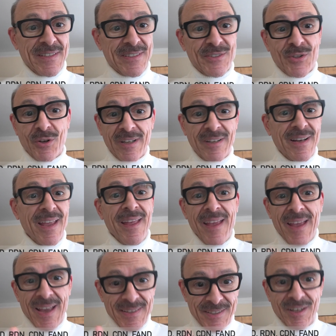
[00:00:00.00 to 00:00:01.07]
I started
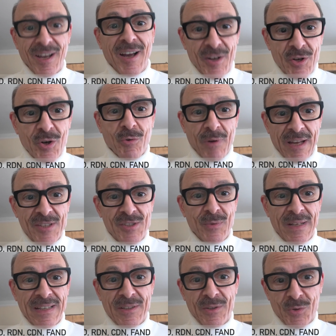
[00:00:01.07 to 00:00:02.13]
as an
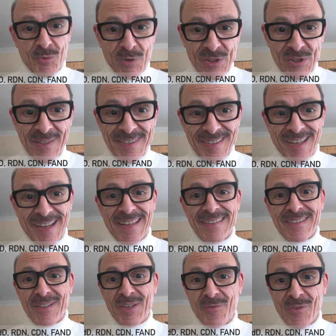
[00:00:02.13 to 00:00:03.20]
undergraduate in nutrition
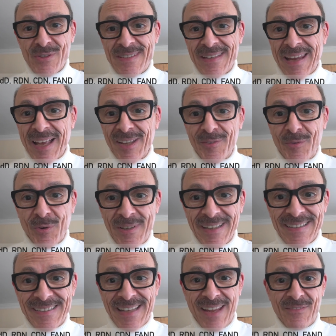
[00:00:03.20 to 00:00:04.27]
science at University of California
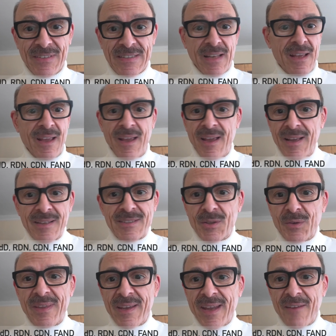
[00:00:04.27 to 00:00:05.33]
at Davis. It's the
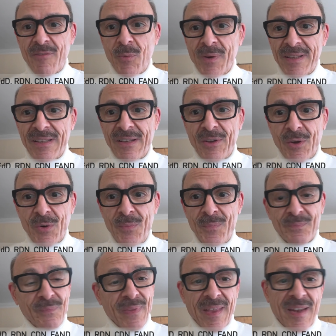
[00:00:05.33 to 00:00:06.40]
only thing I ever wanted to do,
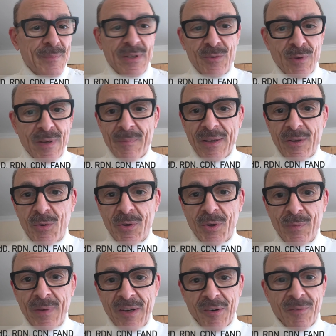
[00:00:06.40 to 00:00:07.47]
and I've been doing it my whole
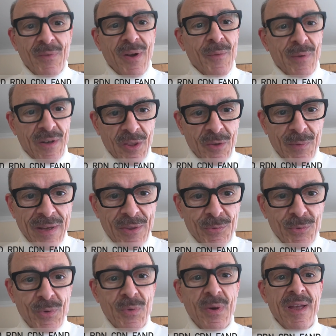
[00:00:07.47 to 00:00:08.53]
career. I went all the way
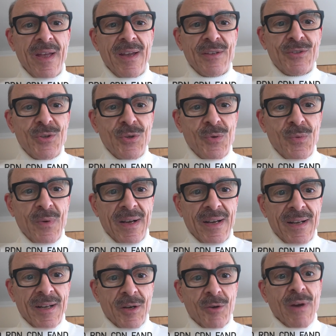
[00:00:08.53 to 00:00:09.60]
through to
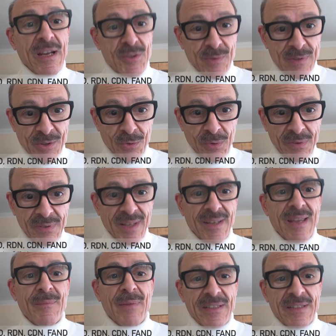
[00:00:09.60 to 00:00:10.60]
graduate school and get my